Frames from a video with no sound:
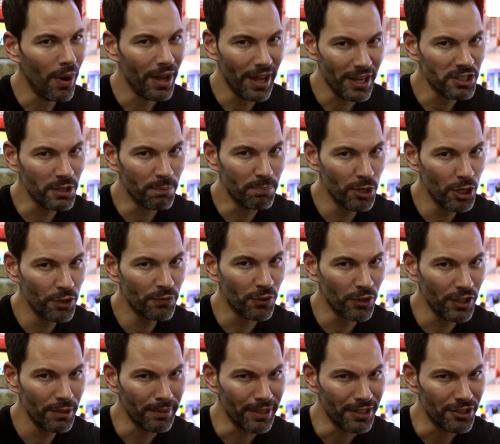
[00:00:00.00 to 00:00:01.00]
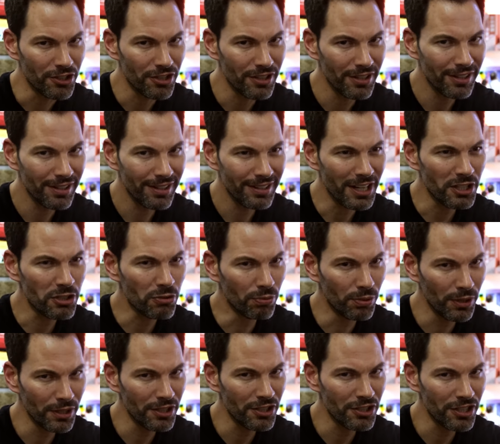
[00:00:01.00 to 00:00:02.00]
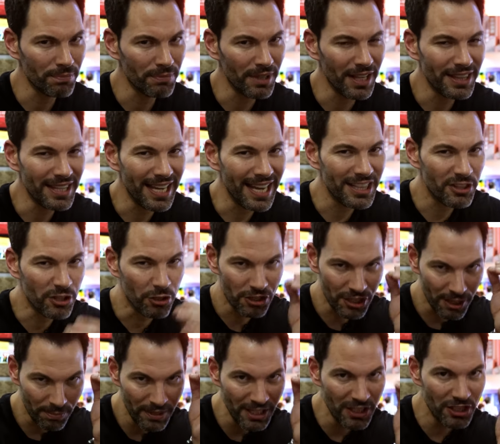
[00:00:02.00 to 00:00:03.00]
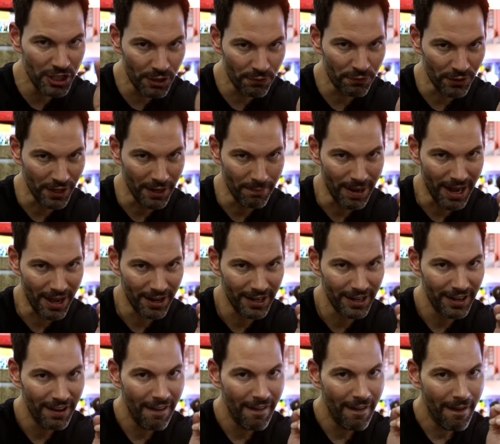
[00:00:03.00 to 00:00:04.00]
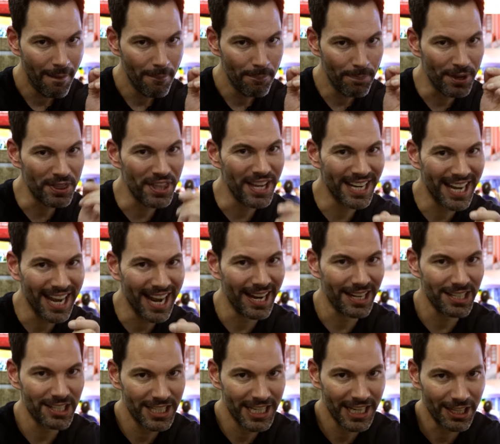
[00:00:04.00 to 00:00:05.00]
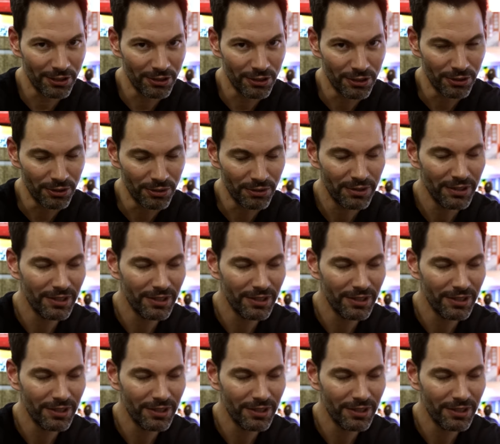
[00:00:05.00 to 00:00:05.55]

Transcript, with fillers: wow, that's a beautiful image. That's really something, it, there's something different about it but they can't tell you.